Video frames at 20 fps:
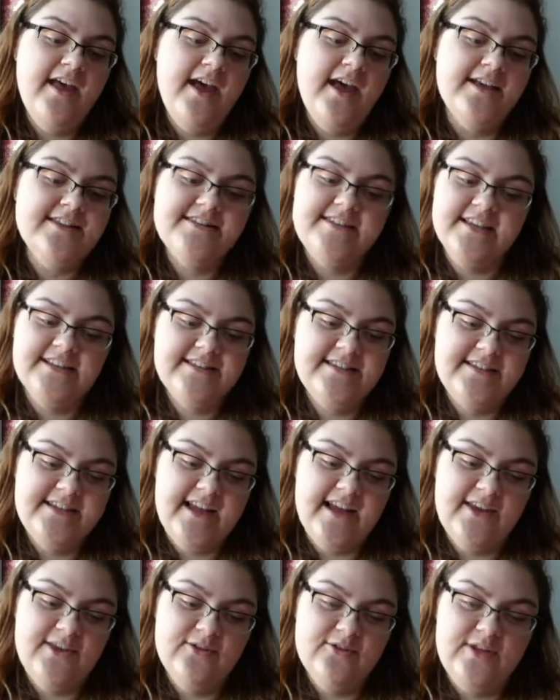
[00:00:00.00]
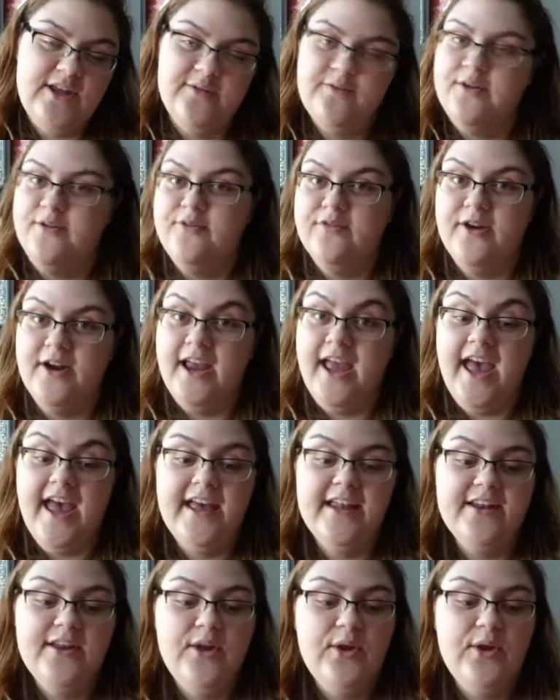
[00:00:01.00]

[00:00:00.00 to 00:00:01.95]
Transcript: a sexy night you'll never forget.